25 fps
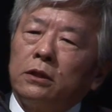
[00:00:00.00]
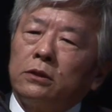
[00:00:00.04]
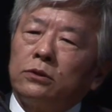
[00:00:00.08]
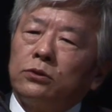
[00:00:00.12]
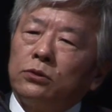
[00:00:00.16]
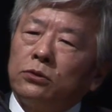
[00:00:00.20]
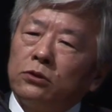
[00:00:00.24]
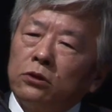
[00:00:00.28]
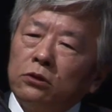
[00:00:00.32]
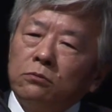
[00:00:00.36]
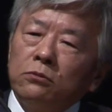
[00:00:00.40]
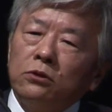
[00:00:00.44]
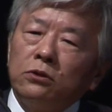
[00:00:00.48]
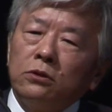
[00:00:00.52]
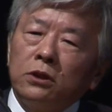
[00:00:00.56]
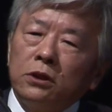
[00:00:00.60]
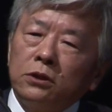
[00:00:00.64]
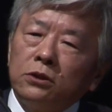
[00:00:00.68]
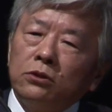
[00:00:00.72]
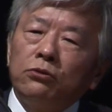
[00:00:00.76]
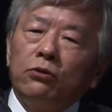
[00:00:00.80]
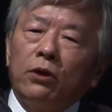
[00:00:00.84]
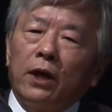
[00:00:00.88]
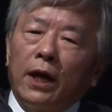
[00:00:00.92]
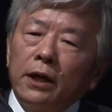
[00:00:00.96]
Susumu,
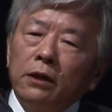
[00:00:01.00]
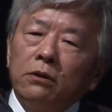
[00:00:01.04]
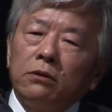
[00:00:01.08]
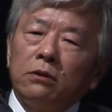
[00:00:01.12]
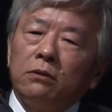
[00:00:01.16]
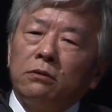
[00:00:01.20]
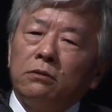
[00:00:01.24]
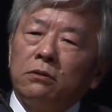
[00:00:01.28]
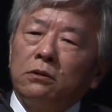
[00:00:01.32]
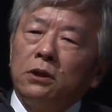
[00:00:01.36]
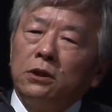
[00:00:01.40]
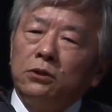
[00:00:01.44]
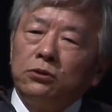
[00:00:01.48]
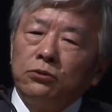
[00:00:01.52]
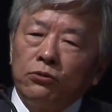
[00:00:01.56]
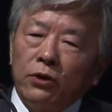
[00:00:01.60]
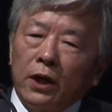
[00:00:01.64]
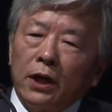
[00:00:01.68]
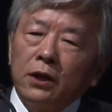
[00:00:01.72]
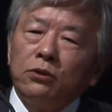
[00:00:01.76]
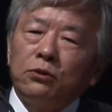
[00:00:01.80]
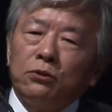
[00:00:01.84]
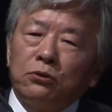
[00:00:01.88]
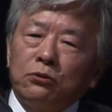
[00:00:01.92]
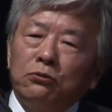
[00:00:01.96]
did you write? Did you
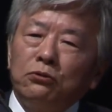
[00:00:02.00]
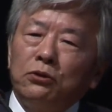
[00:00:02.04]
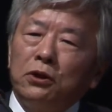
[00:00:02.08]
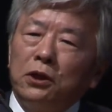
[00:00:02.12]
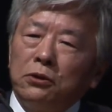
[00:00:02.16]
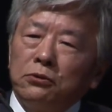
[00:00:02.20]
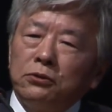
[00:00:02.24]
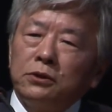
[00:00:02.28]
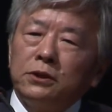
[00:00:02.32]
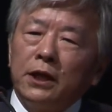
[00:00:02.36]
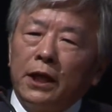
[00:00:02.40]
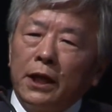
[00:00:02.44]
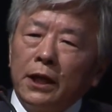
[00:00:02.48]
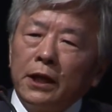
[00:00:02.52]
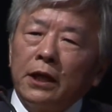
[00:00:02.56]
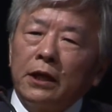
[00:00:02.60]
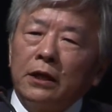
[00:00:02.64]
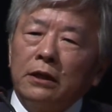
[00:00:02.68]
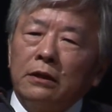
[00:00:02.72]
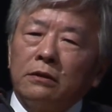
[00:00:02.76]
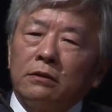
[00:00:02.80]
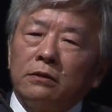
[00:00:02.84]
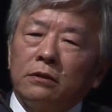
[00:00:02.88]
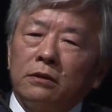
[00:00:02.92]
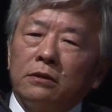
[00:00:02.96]
write to
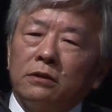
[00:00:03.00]
Niruzziane?